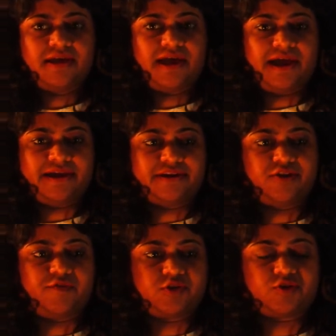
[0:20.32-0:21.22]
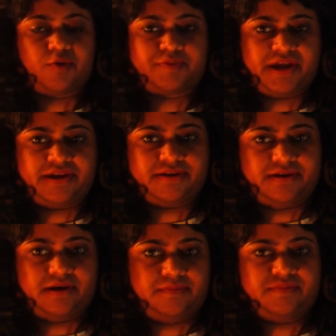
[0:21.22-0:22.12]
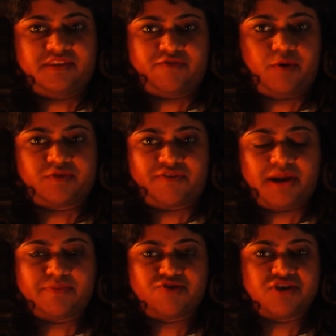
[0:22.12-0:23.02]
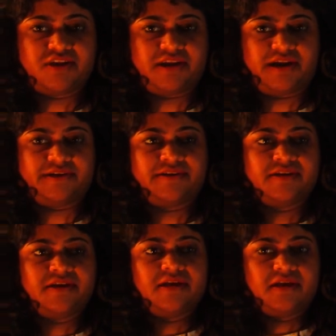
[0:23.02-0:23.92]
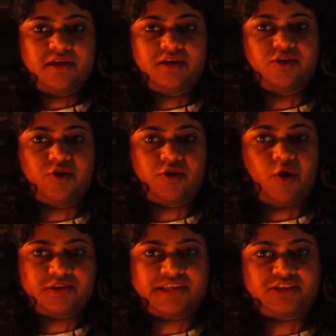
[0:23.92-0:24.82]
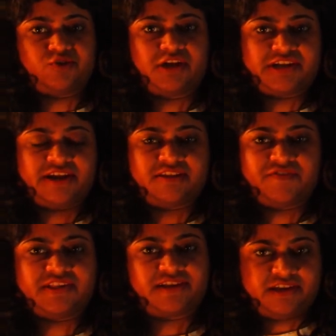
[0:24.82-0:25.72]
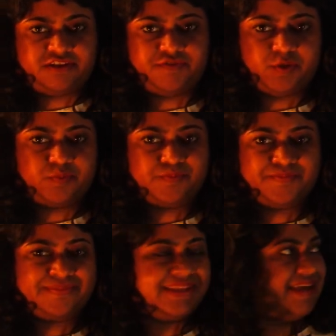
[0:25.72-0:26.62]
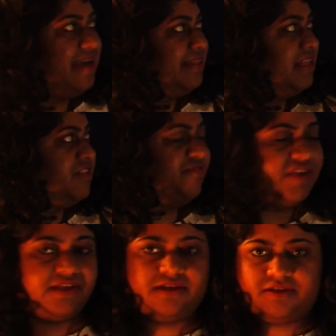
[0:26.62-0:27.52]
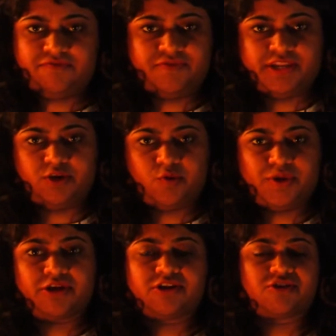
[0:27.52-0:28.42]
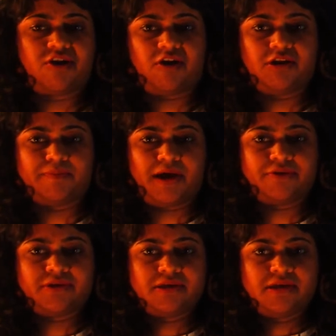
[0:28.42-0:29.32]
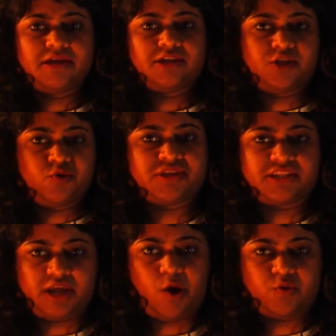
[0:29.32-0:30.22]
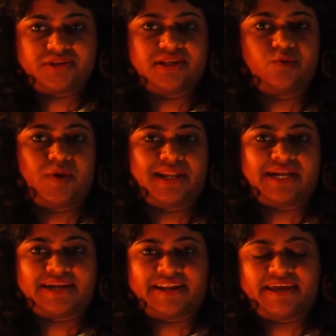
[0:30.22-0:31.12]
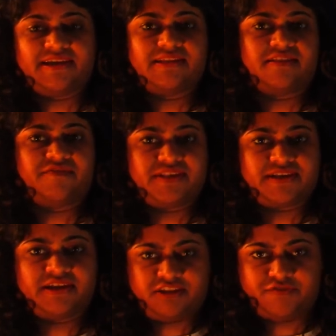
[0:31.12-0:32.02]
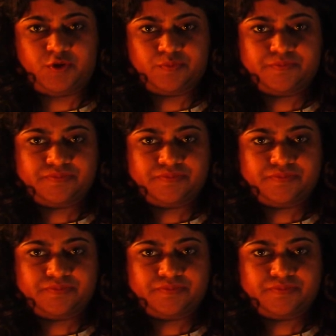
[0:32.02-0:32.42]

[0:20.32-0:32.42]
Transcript: and you've also obtained the forms of admission, and you're all set to attend the visa interview. In this video, we're going to talk all about do's and don'ts while attending the visa interview.